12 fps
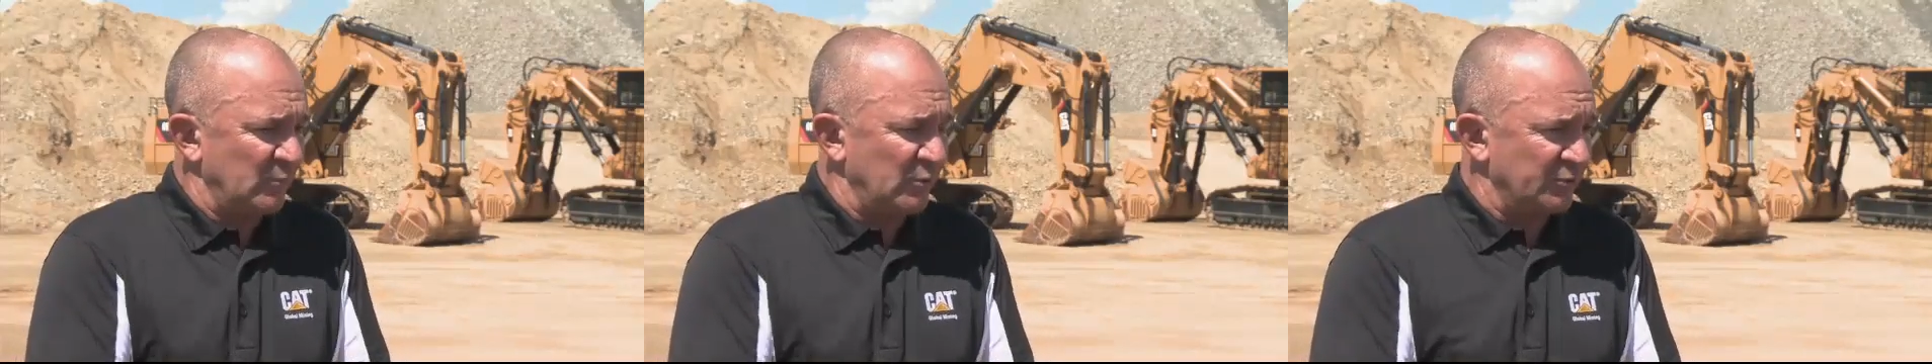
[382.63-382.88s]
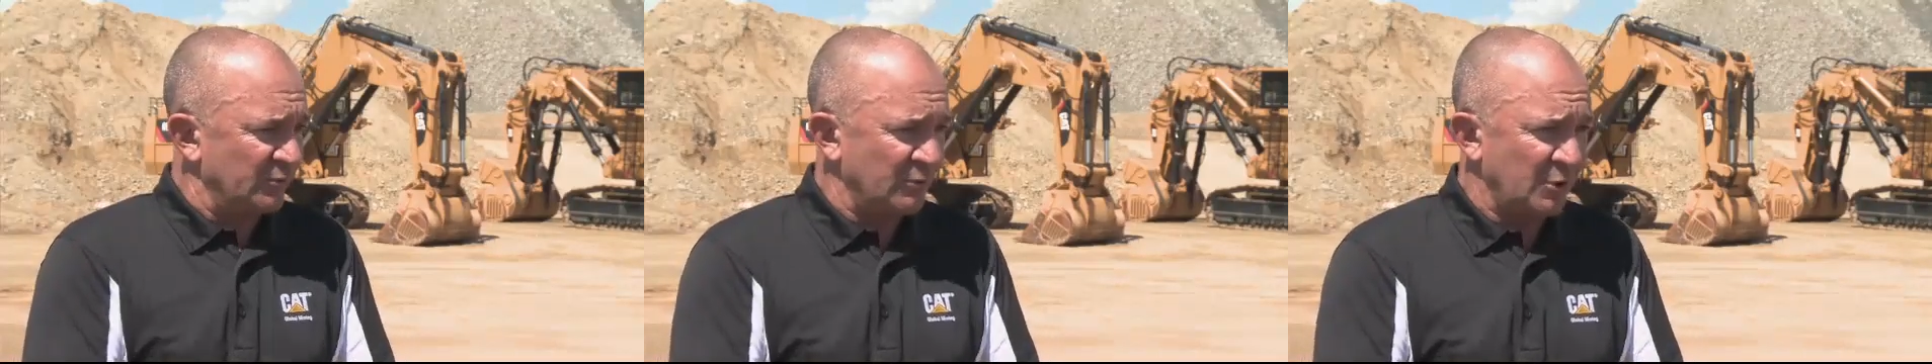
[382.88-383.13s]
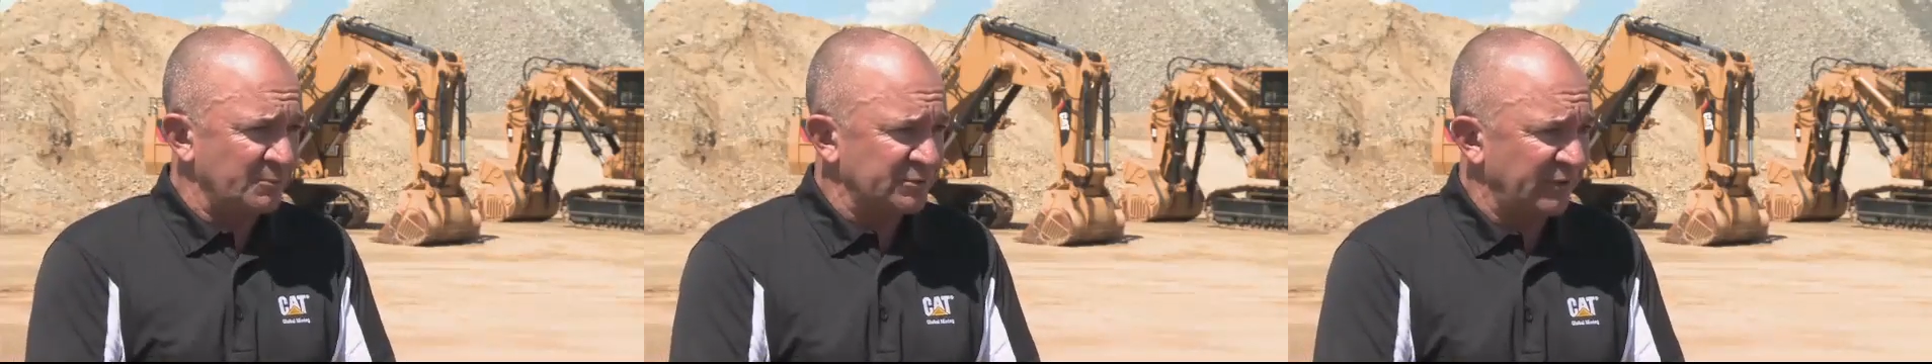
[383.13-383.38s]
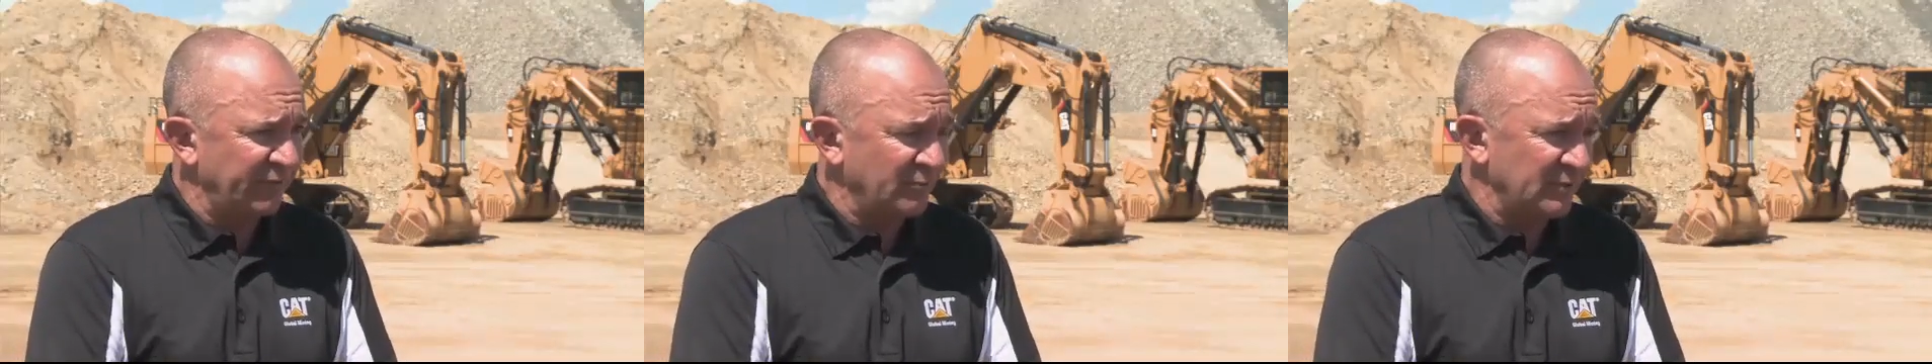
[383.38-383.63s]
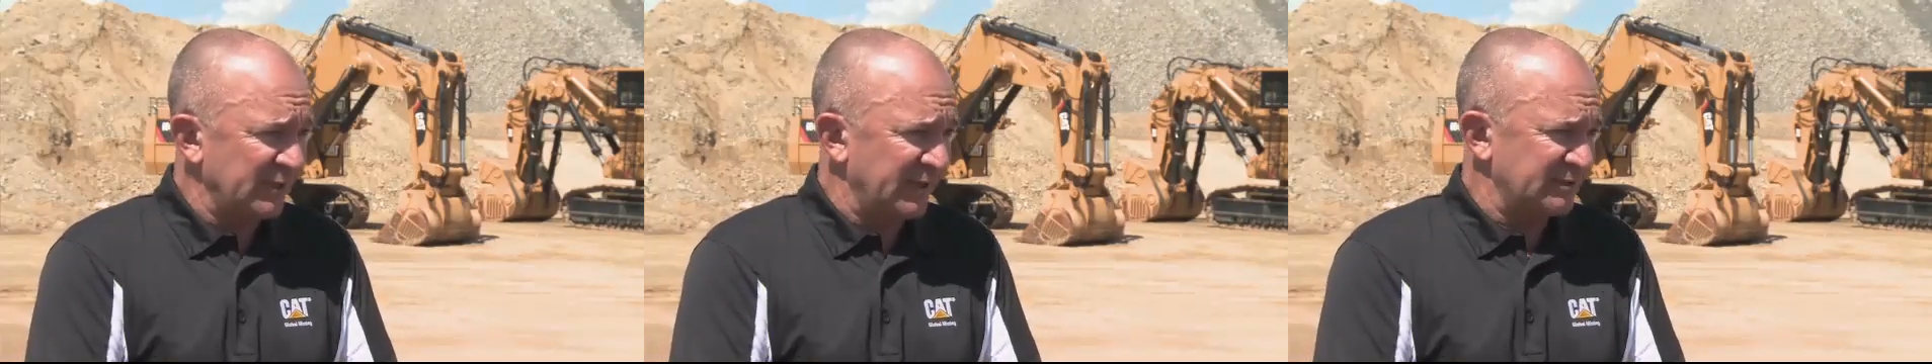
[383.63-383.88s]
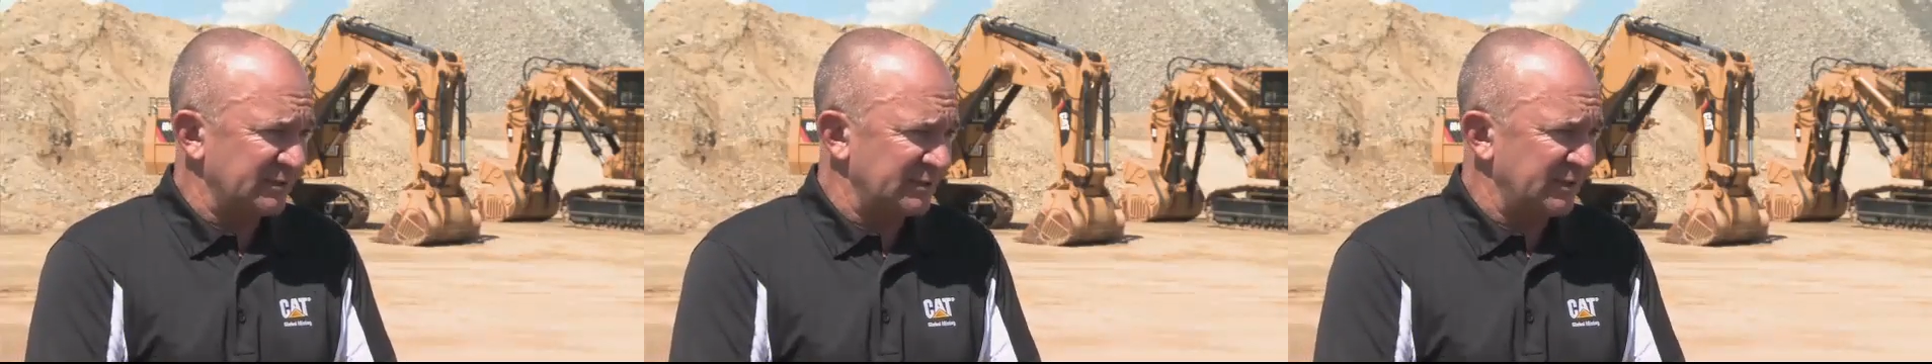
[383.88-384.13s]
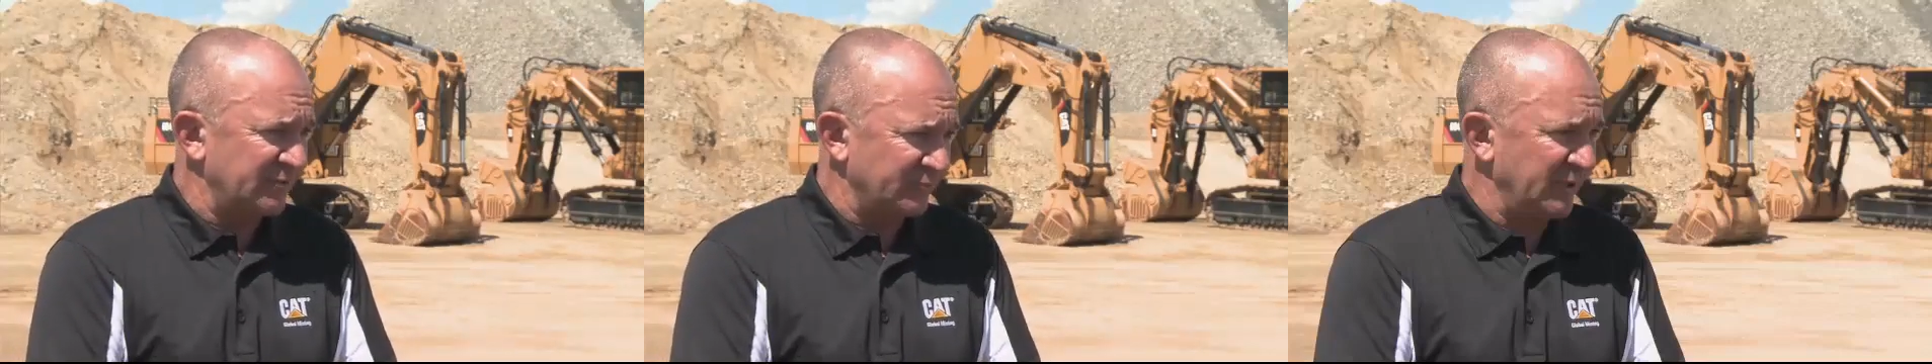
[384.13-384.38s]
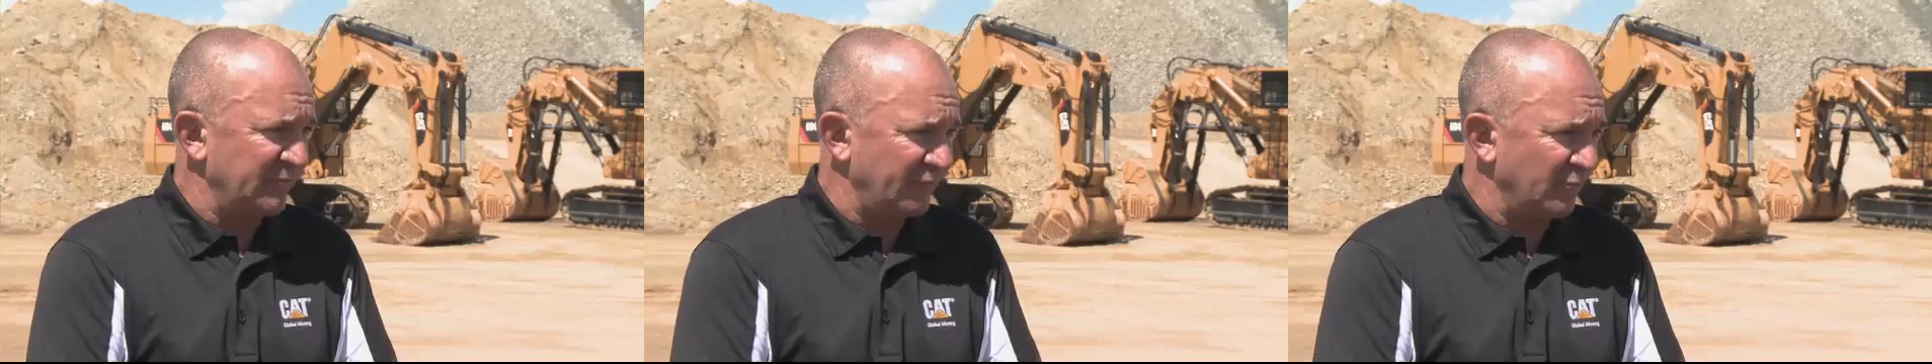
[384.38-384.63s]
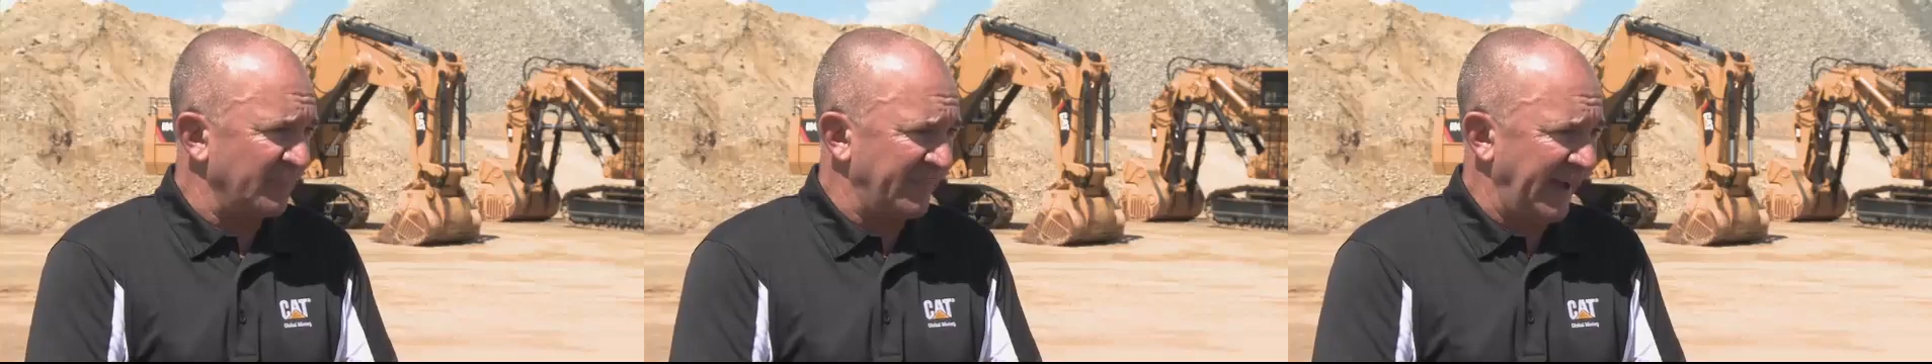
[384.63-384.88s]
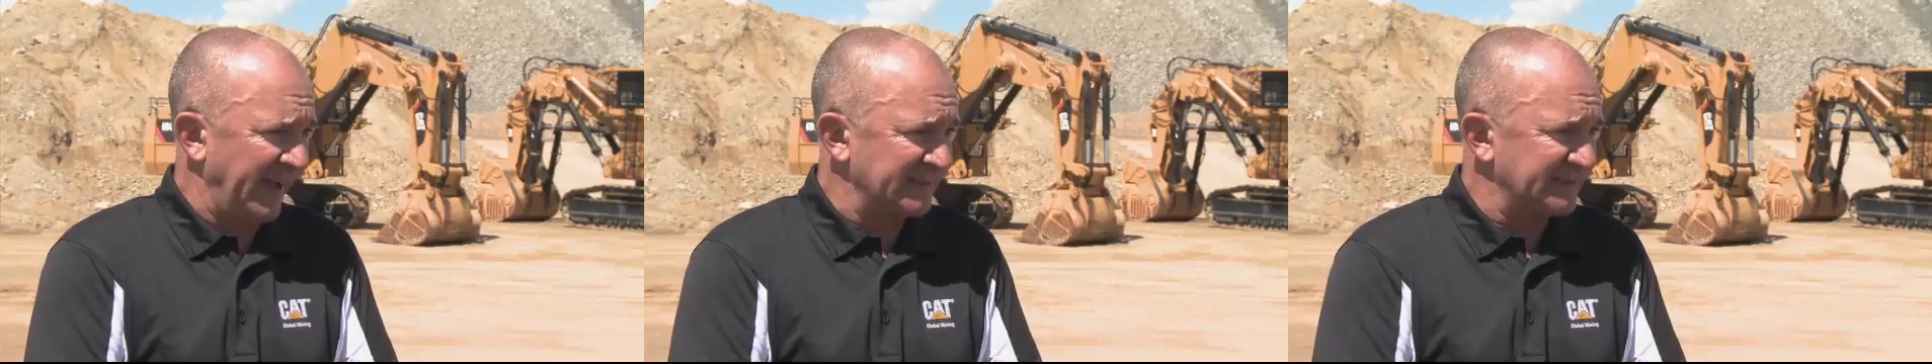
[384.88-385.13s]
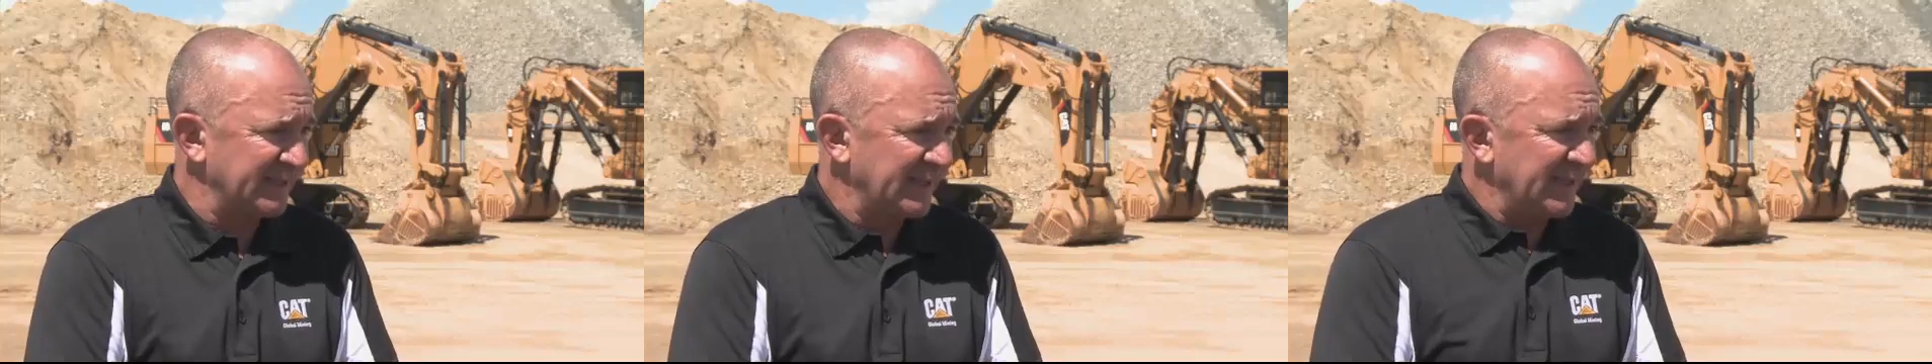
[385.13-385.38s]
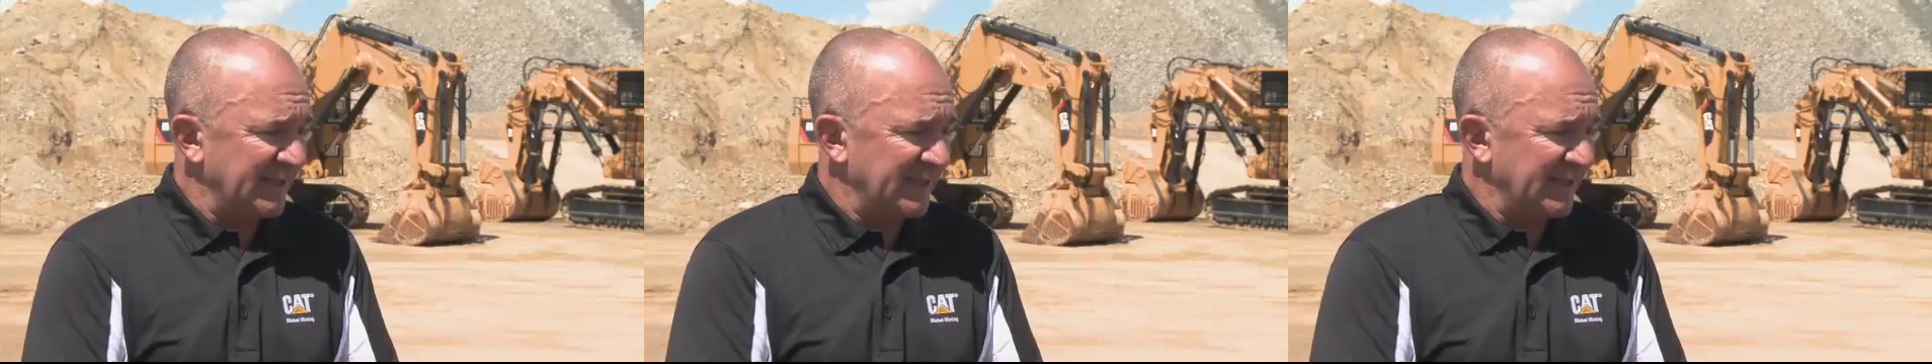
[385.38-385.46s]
with the rope shovel, we like to see 3 to 4 pass.